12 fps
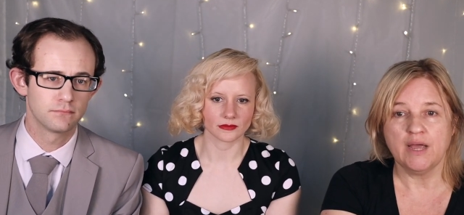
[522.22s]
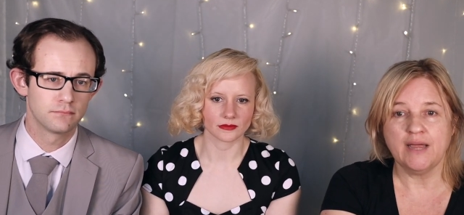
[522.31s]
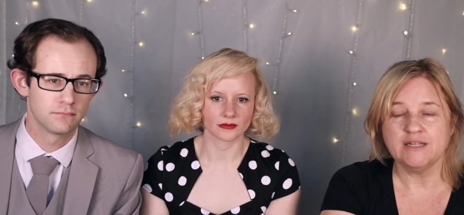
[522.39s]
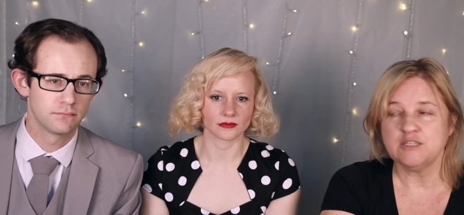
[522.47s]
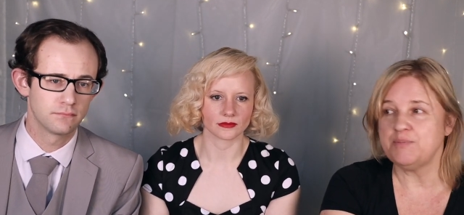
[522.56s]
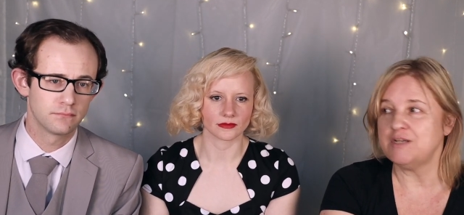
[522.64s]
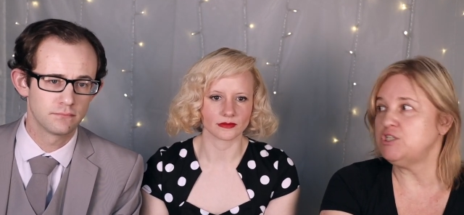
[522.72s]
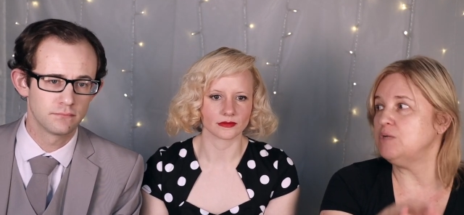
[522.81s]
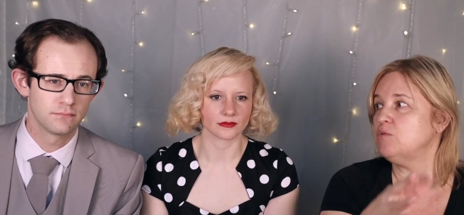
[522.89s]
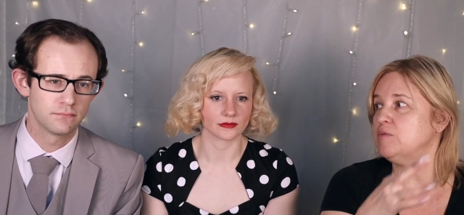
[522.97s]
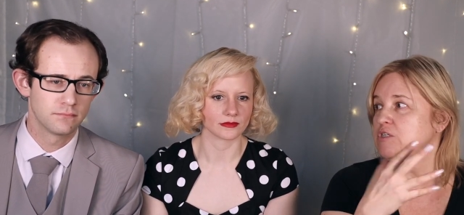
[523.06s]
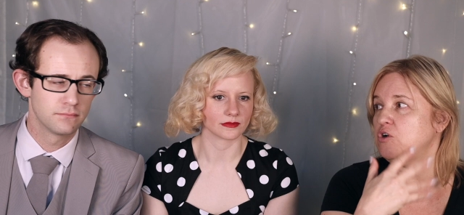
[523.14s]
Speaker 1: And
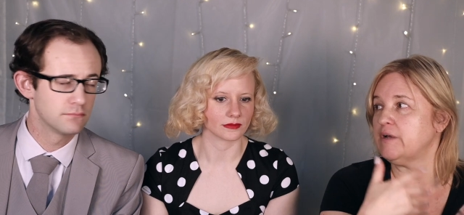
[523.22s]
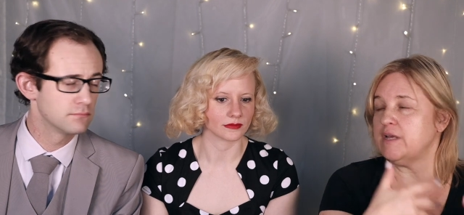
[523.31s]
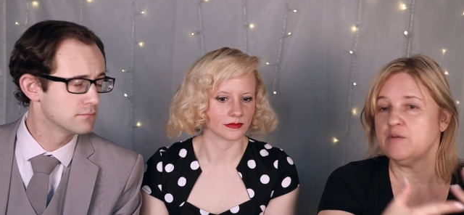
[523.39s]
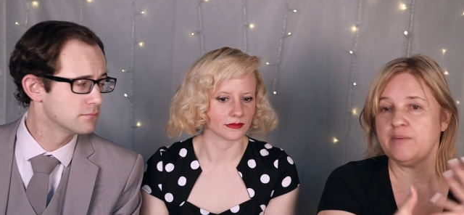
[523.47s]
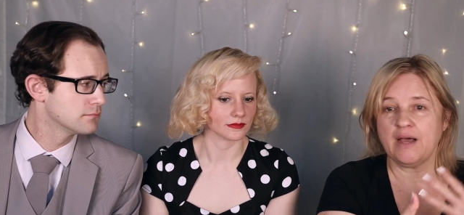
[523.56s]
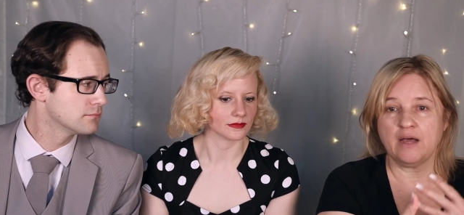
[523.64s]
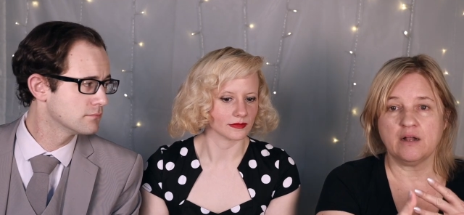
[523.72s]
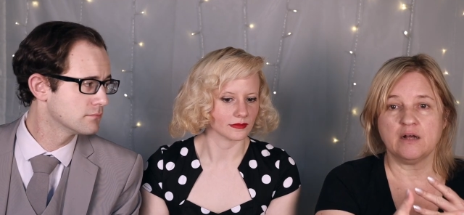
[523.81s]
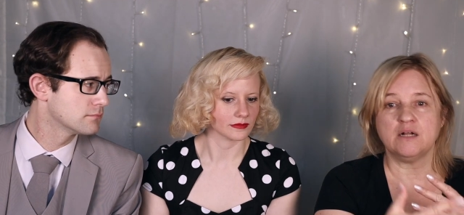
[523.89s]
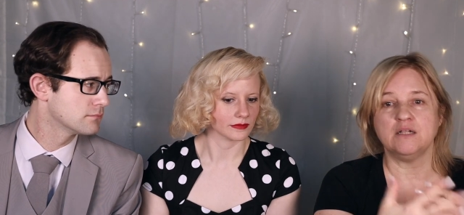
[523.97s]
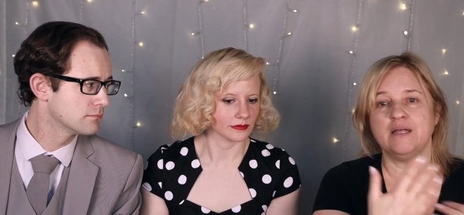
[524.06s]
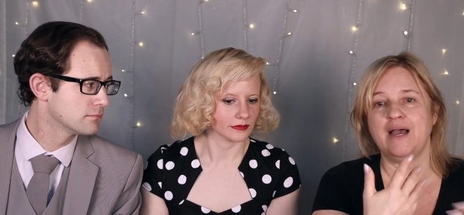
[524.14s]
especially when we're talking
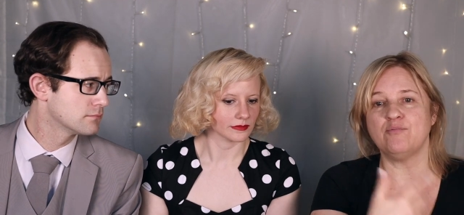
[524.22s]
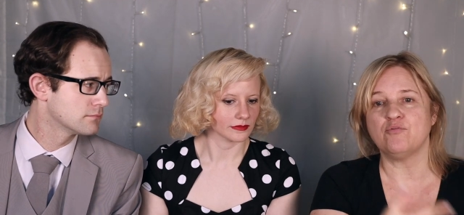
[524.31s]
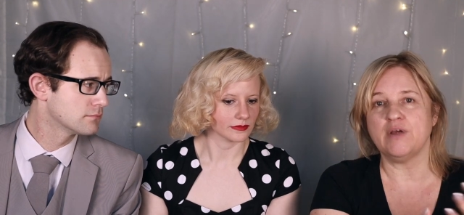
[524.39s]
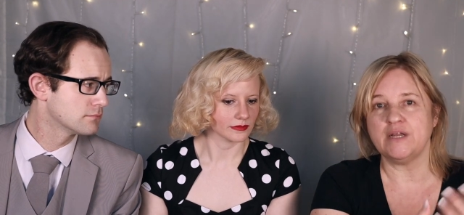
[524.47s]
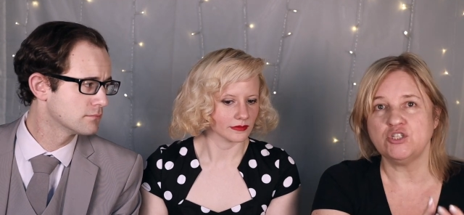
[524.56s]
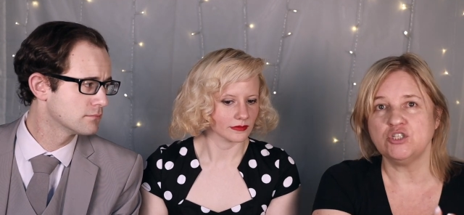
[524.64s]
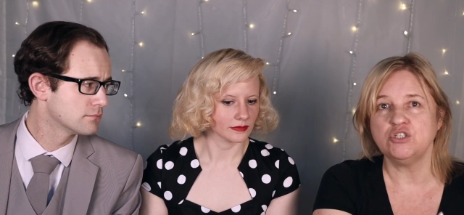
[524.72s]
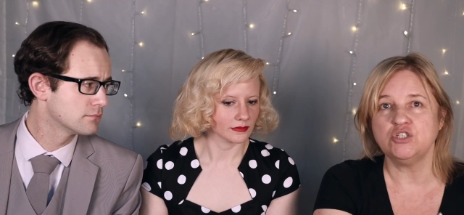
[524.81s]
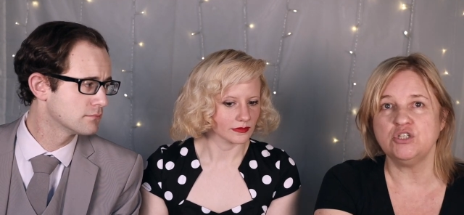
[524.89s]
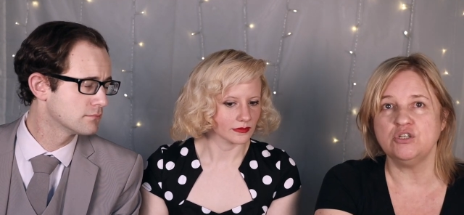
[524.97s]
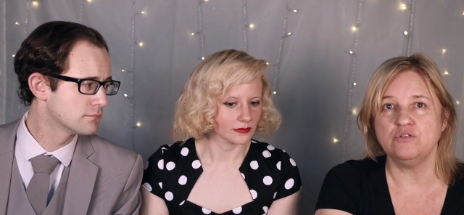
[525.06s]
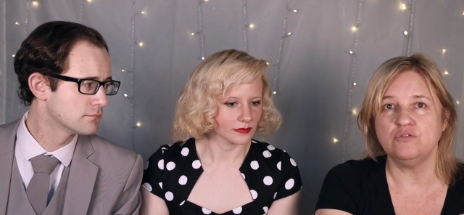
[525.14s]
about a collaboration
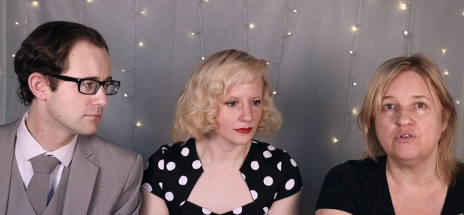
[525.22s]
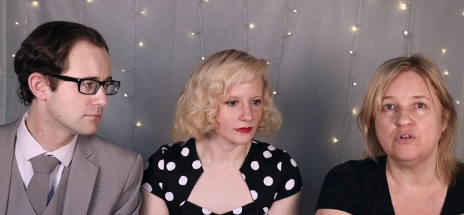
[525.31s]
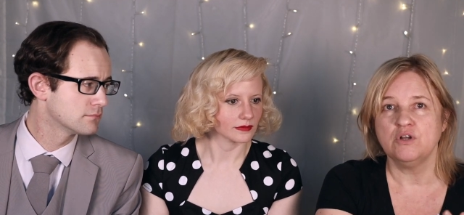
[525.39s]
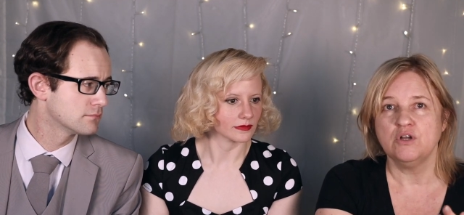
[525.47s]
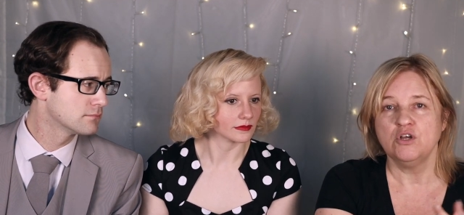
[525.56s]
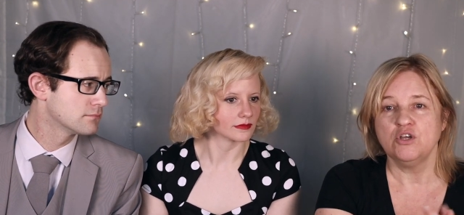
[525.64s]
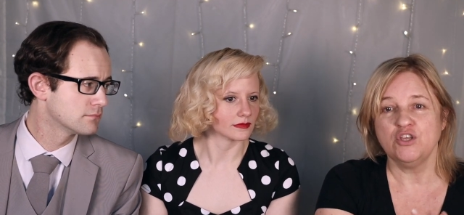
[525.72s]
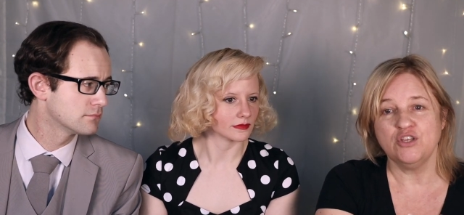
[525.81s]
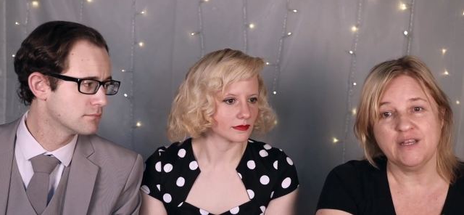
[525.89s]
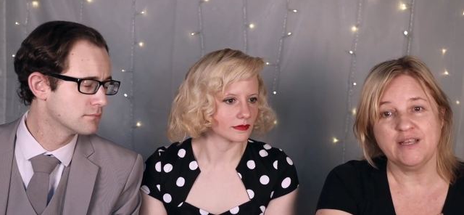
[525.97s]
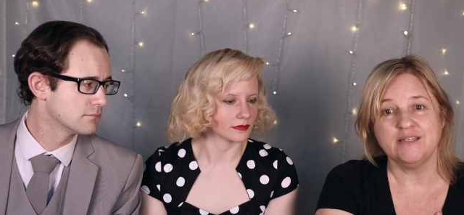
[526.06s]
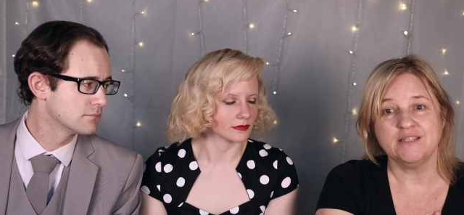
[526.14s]
shoot,
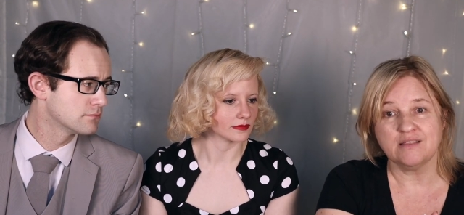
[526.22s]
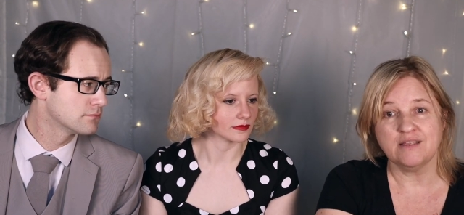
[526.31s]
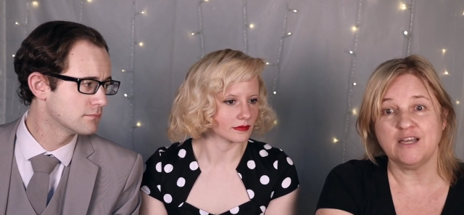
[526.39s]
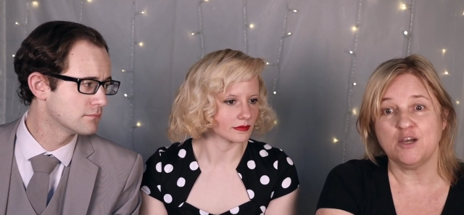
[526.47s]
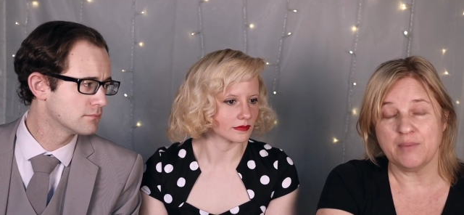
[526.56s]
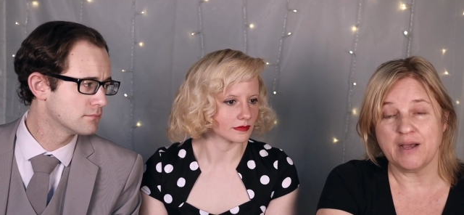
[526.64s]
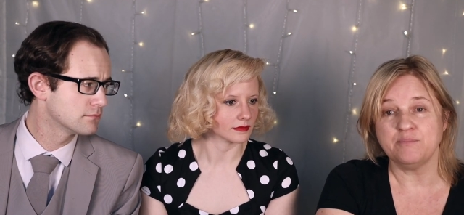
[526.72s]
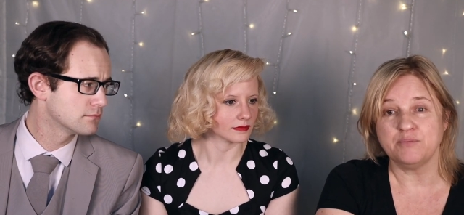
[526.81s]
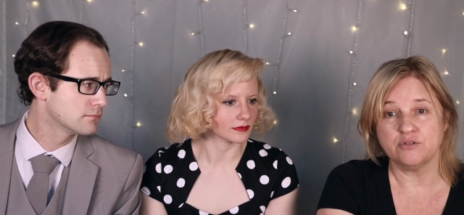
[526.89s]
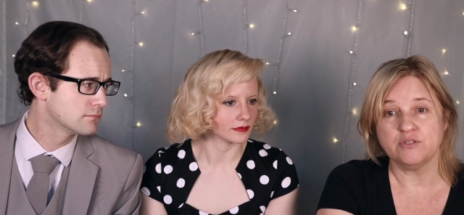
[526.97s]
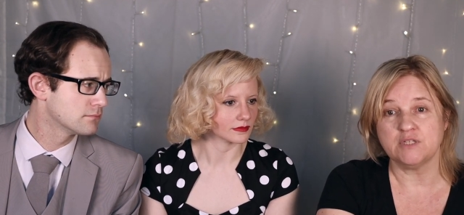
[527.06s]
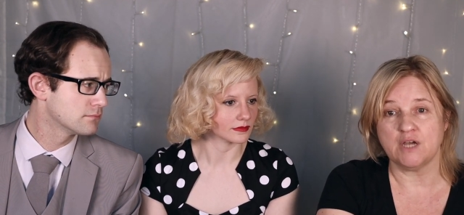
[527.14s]
you need to think about
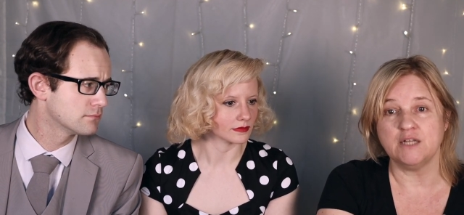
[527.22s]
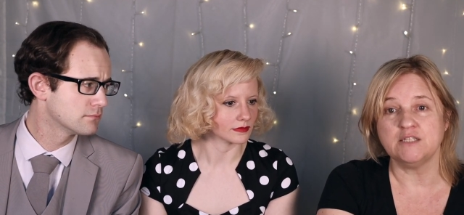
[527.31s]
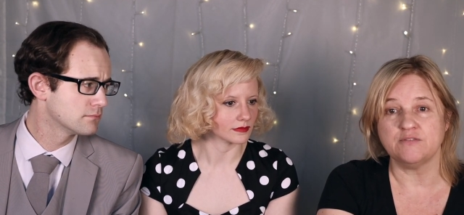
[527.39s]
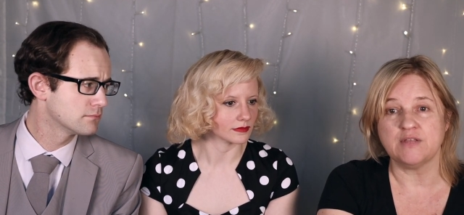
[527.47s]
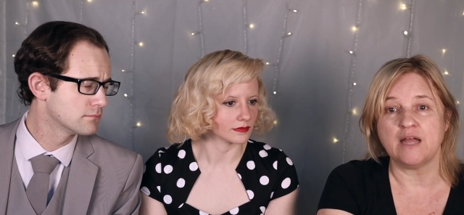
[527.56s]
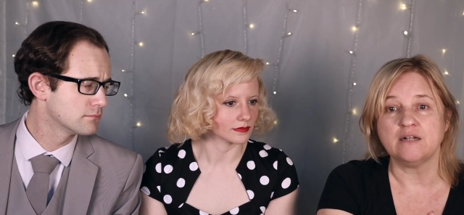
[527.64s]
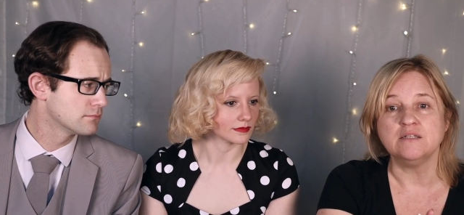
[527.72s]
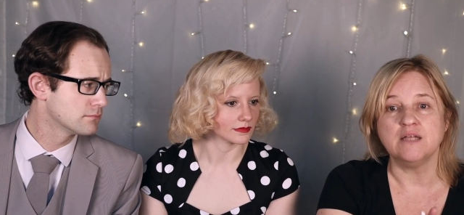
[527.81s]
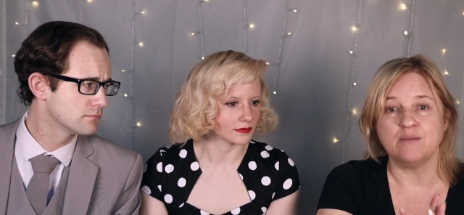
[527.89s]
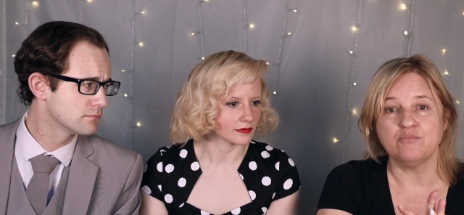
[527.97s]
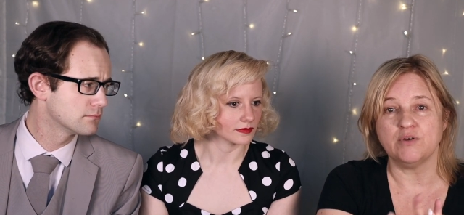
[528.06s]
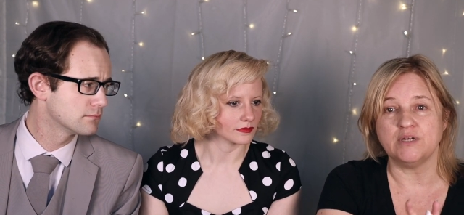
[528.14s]
both sides of that
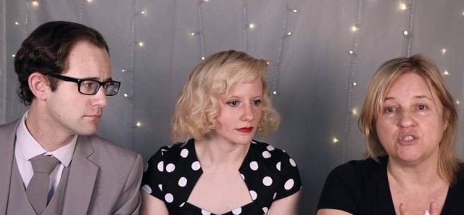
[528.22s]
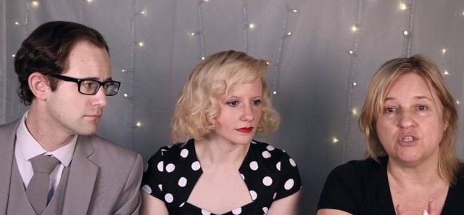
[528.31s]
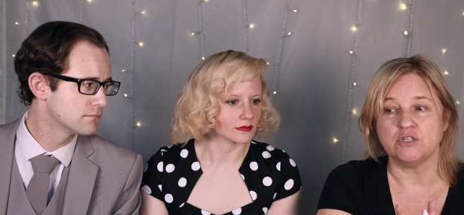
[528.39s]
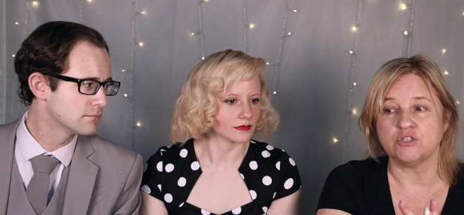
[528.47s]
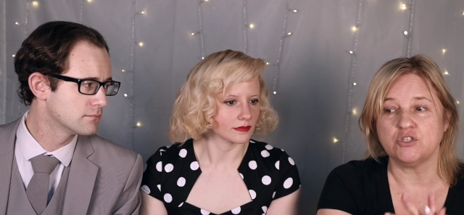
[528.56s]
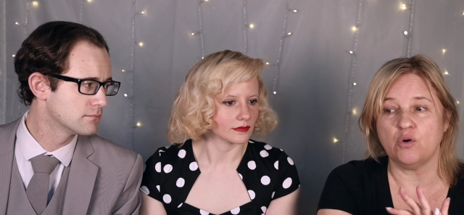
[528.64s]
collaboration.